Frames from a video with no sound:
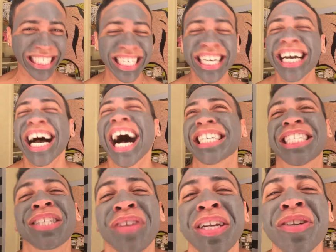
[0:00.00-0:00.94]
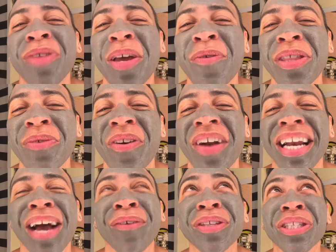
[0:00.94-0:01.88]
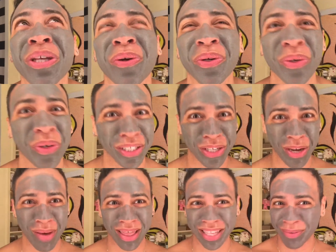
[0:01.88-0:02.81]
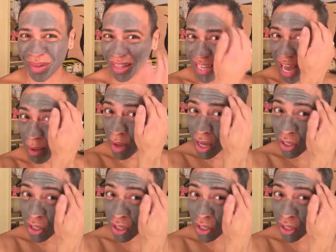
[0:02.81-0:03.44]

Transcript: I just finished playing with them right now. It's so cool. I'll talk about this some other time.